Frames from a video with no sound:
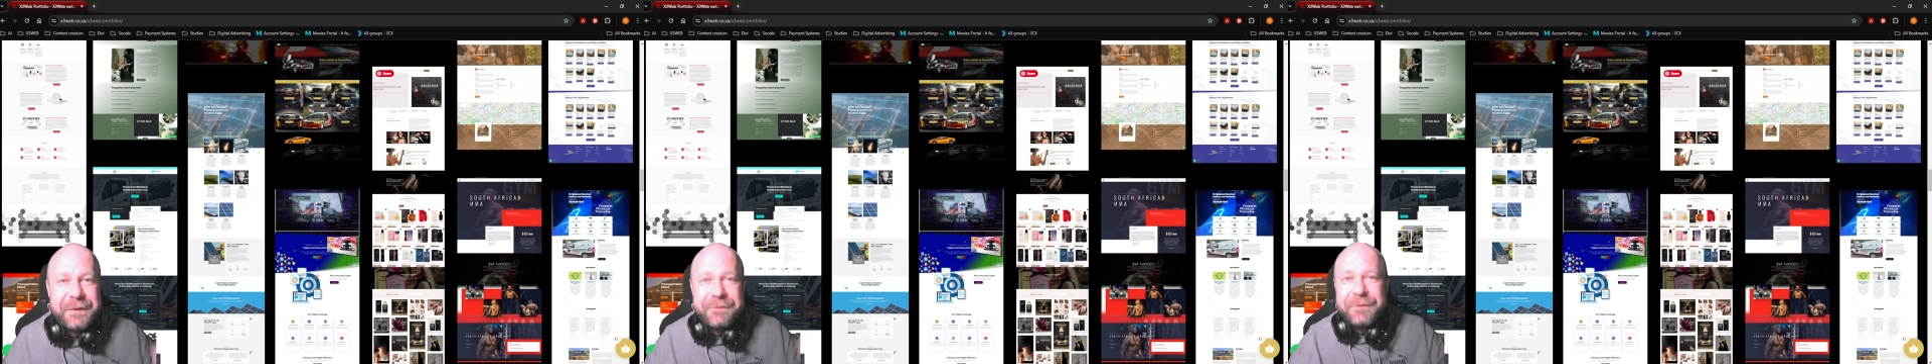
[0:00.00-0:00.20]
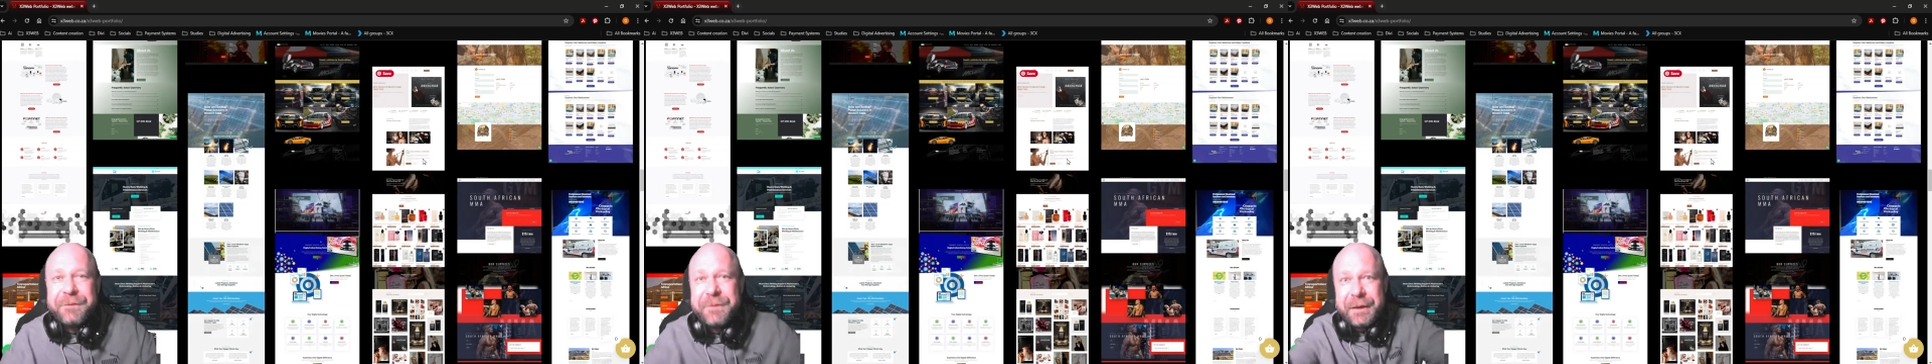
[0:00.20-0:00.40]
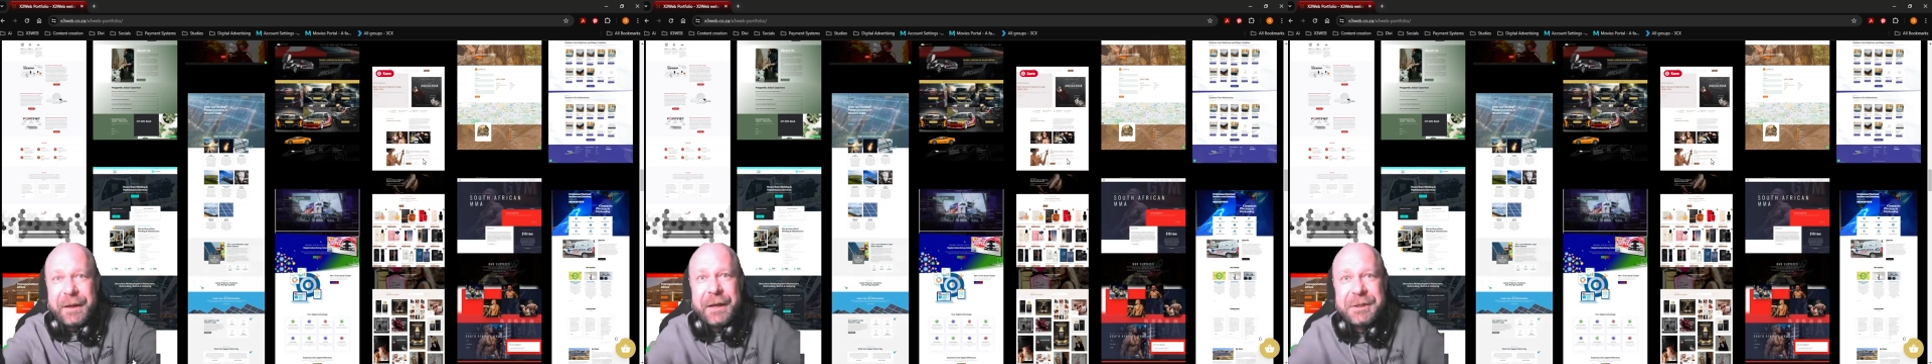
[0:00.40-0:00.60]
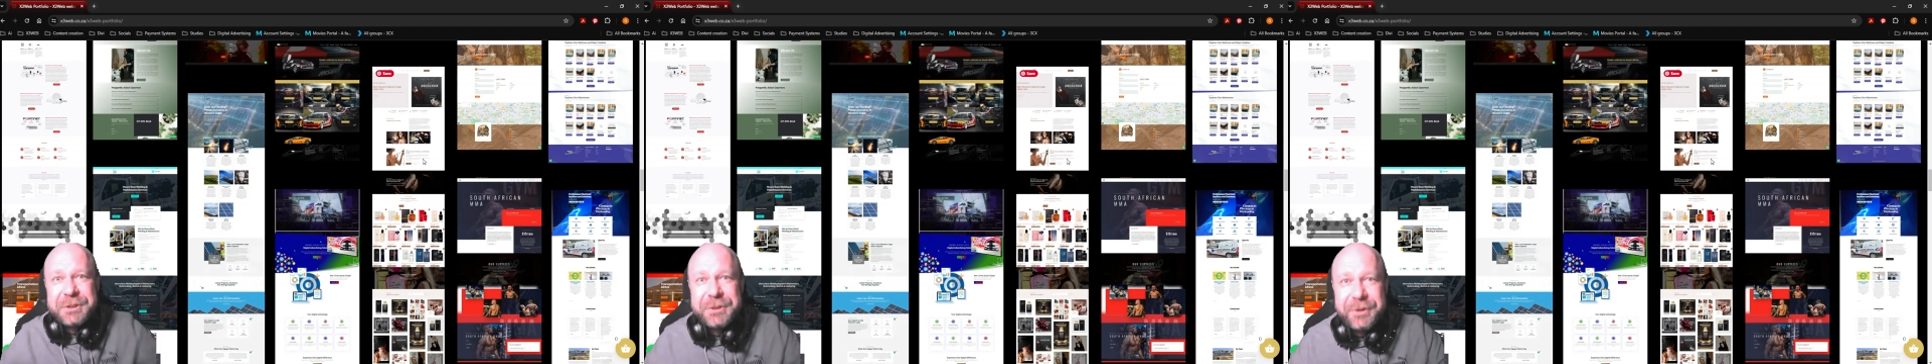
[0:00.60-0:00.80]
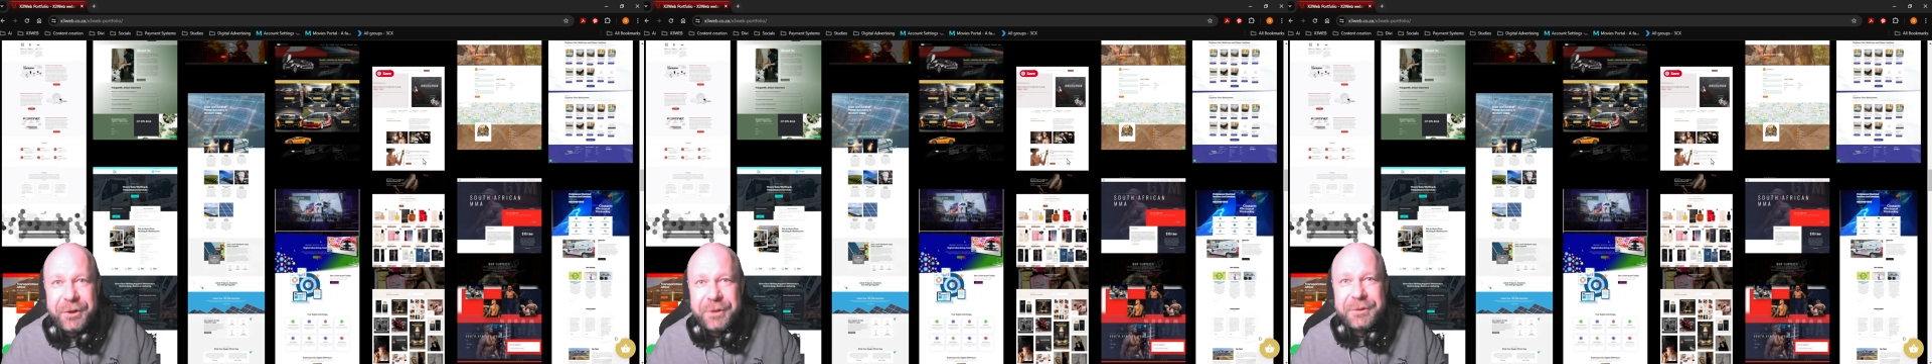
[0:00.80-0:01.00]
Everything I
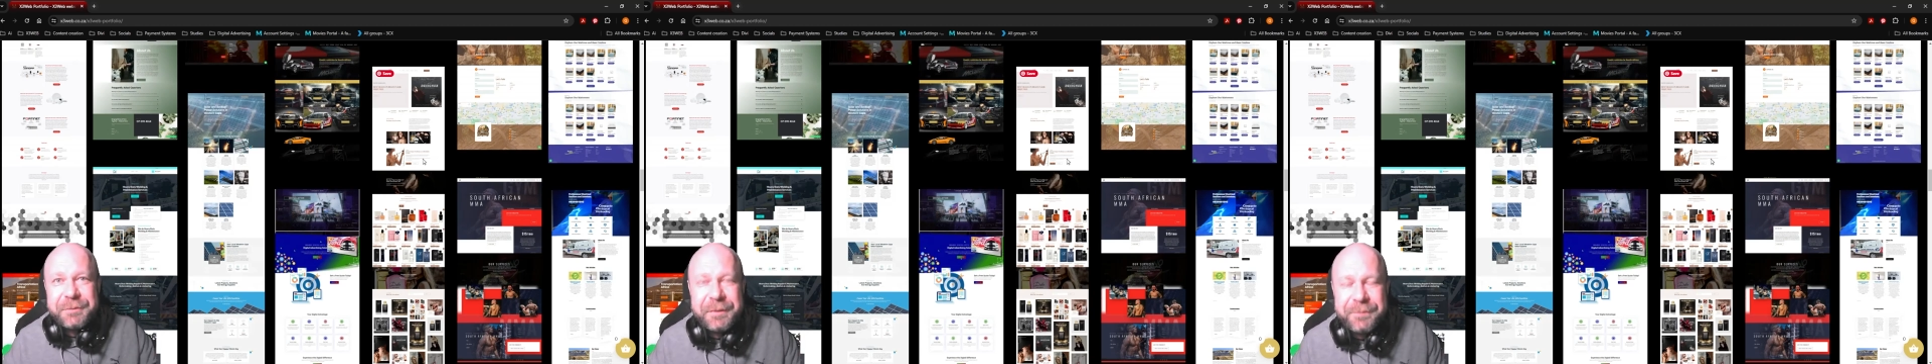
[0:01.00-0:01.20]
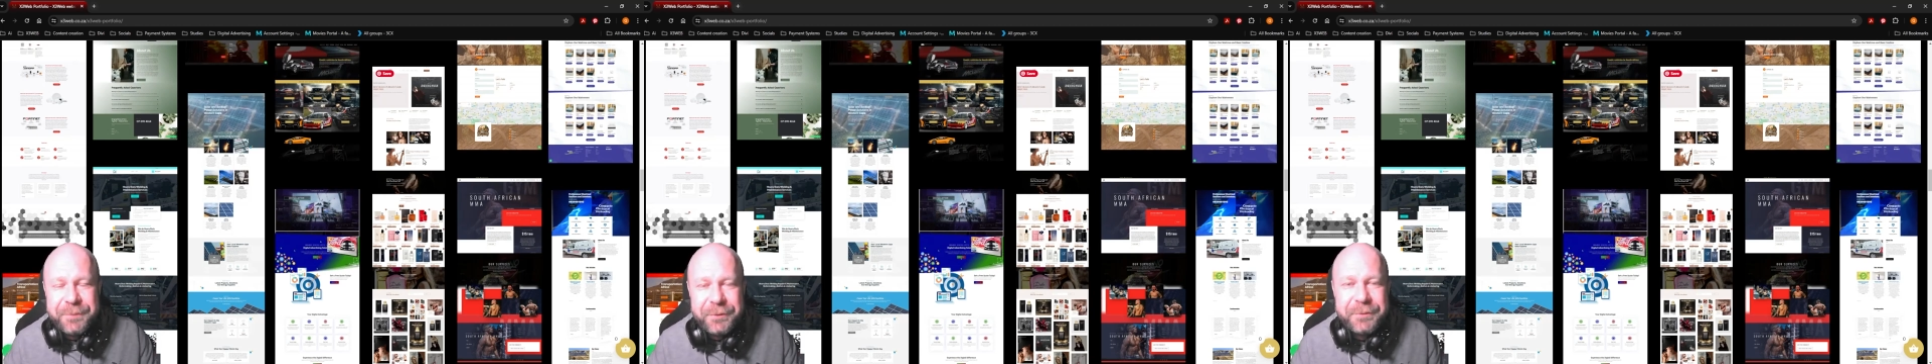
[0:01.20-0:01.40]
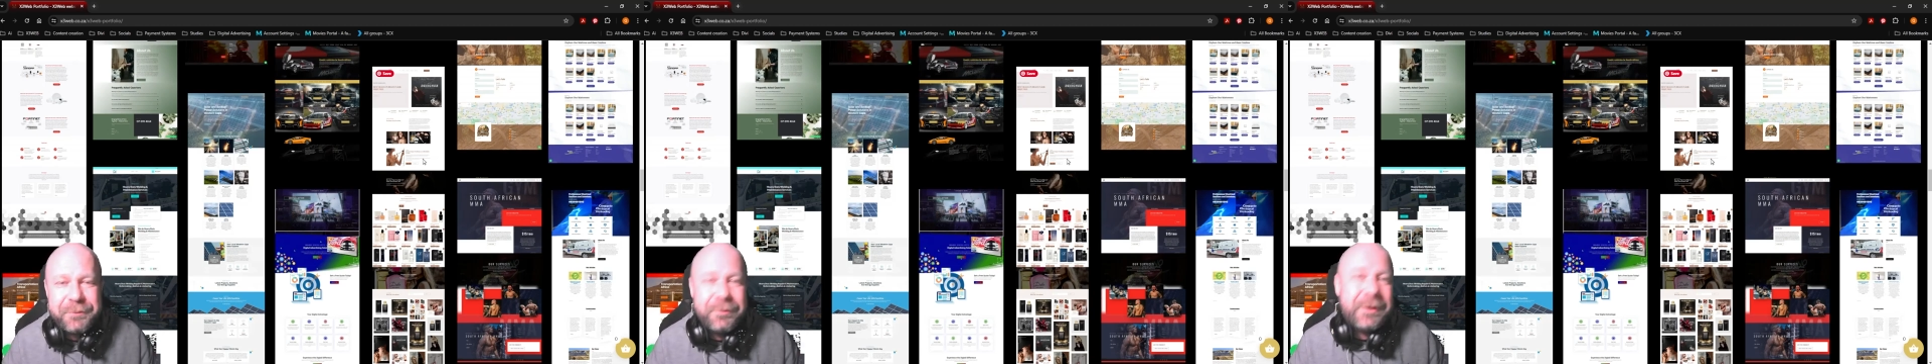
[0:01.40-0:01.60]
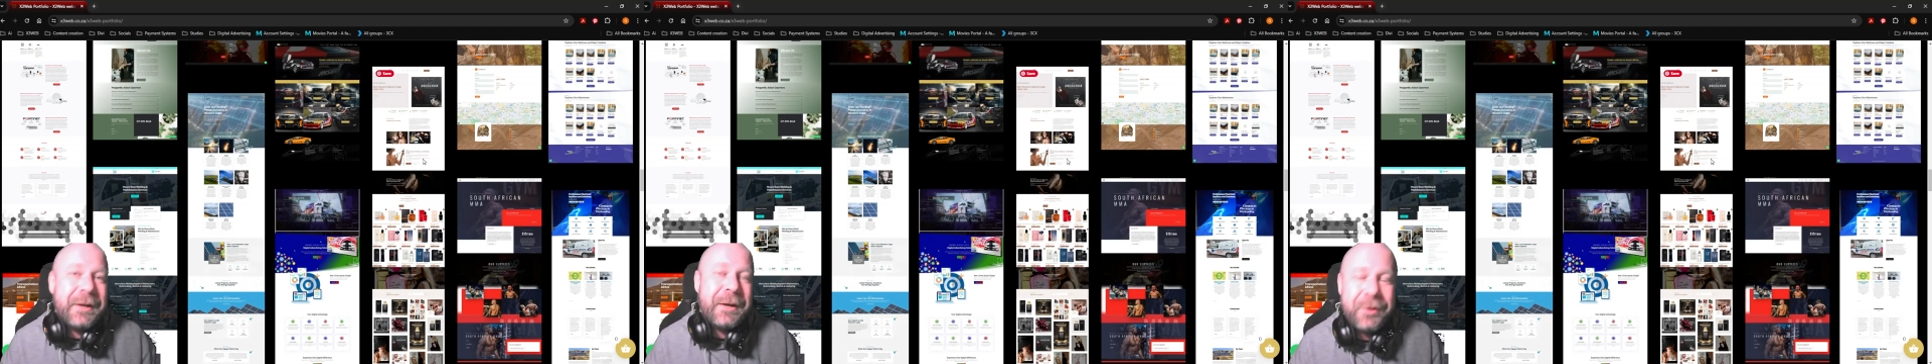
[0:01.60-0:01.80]
actually wrote in my book when